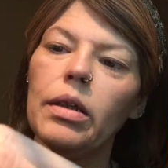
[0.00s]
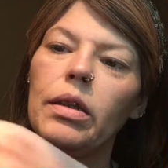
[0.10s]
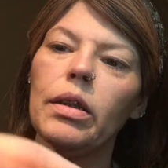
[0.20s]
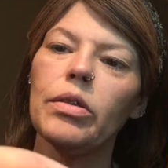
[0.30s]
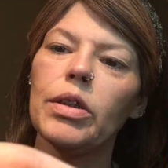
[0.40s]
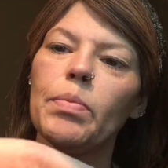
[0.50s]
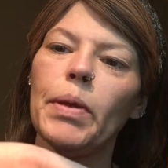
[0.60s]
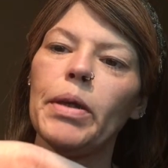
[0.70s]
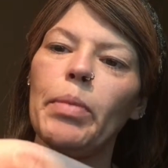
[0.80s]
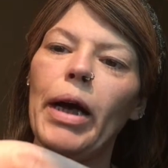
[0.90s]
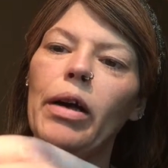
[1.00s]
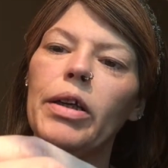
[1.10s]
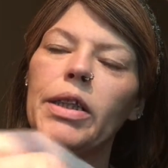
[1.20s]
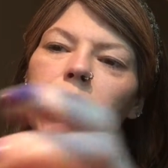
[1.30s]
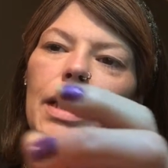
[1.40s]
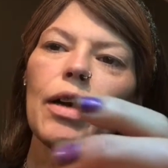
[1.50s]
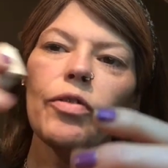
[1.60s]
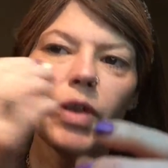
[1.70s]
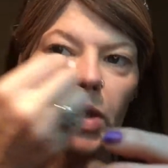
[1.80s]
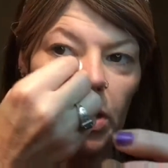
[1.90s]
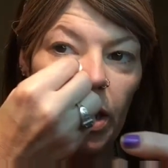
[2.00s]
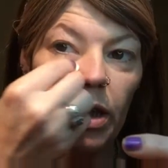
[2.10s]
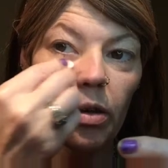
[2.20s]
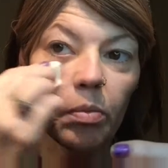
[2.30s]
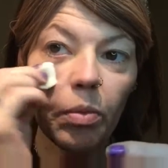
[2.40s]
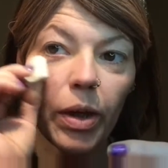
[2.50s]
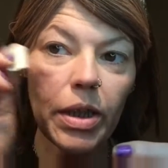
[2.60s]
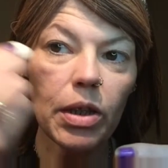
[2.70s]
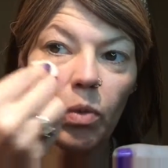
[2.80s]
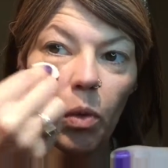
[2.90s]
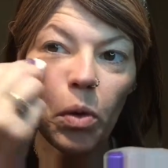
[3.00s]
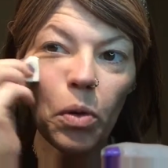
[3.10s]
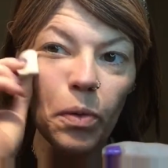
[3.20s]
you know, just bend it back on itself and just kind of press and roll.